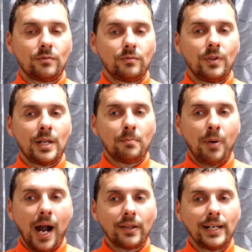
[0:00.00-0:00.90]
than
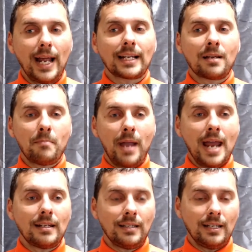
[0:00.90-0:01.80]
Pilate had
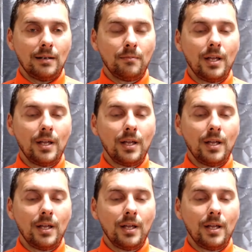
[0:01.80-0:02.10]
commanded them,